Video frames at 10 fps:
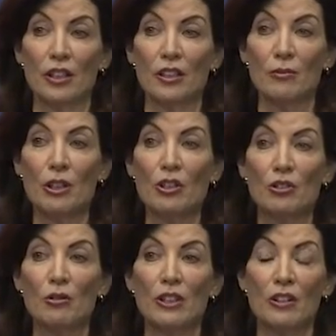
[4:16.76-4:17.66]
to make
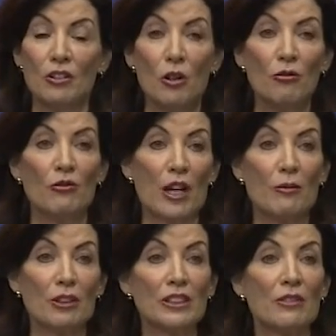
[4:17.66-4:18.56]
sure that no
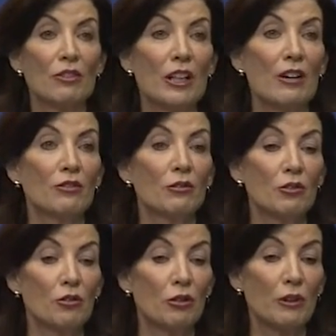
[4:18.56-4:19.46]
families ever have to
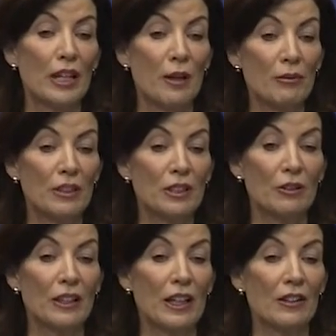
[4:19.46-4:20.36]
endure what happened here
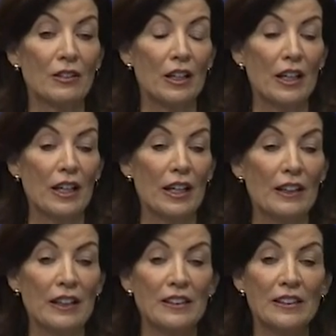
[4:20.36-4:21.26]
again. And
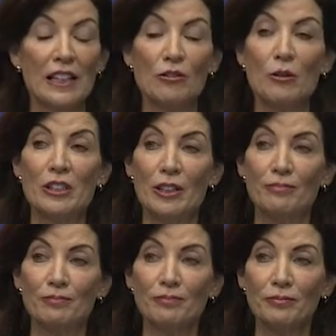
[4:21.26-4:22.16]
that's exactly what we did.
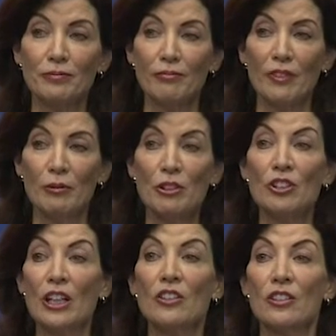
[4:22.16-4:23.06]
We
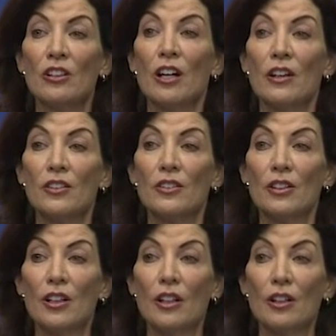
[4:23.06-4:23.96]
changed the laws.
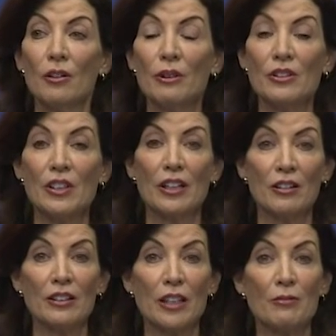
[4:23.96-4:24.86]
We said,
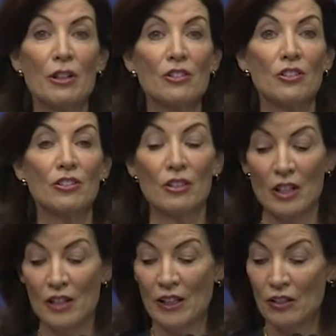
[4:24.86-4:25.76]
as I mentioned,
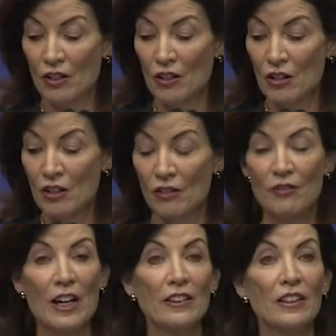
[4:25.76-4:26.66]
that the
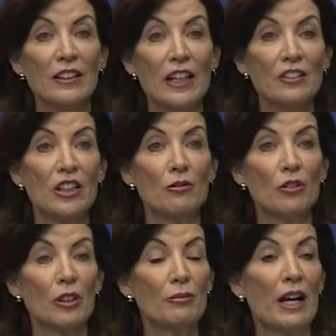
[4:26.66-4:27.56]
fact that an
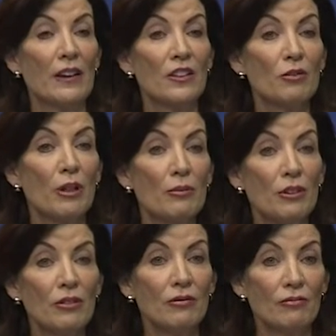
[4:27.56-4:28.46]
18-year-old could buy this weapon,